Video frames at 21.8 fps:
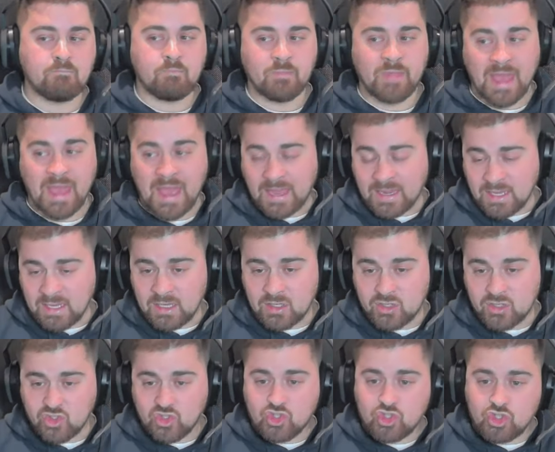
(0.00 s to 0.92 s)
That
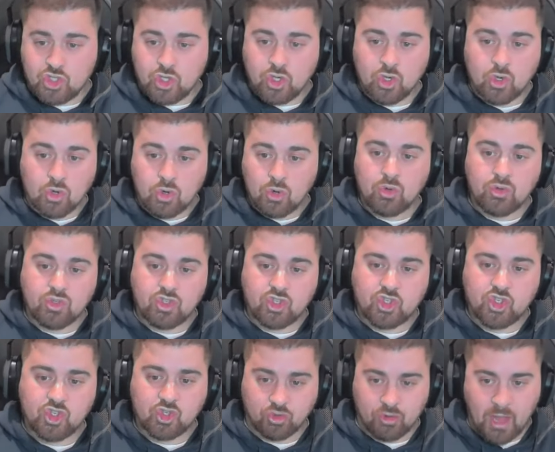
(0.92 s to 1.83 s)
is two
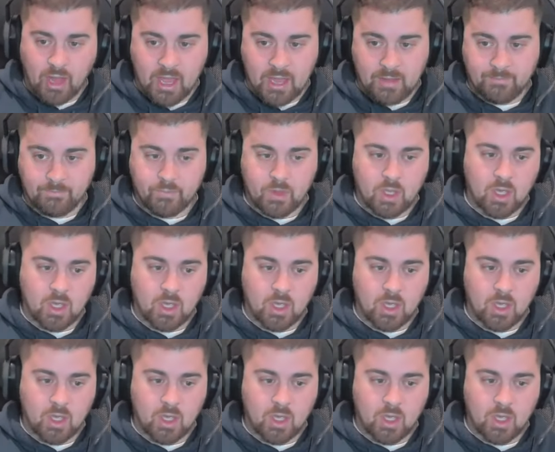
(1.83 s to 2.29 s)
straight